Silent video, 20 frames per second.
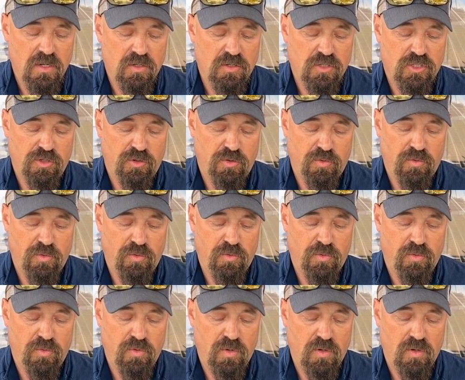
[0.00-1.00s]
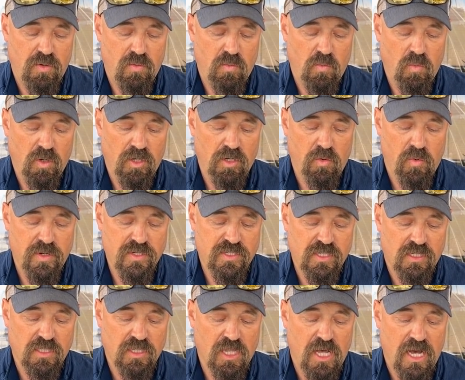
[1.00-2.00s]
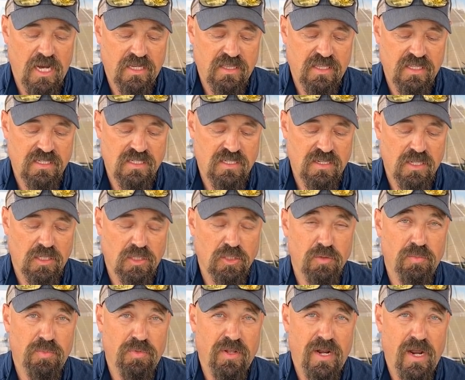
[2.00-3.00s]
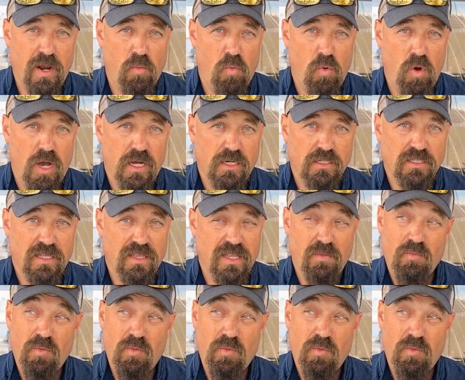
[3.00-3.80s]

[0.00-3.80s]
So we're going to lock this to the loop that I want, and then